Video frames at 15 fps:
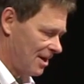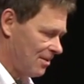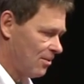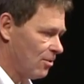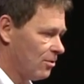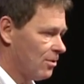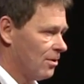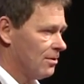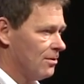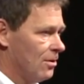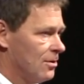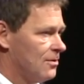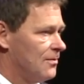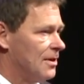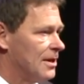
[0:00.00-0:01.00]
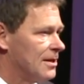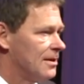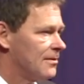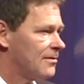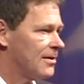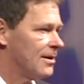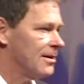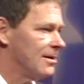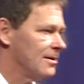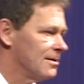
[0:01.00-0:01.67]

um, I work on launch vehicles.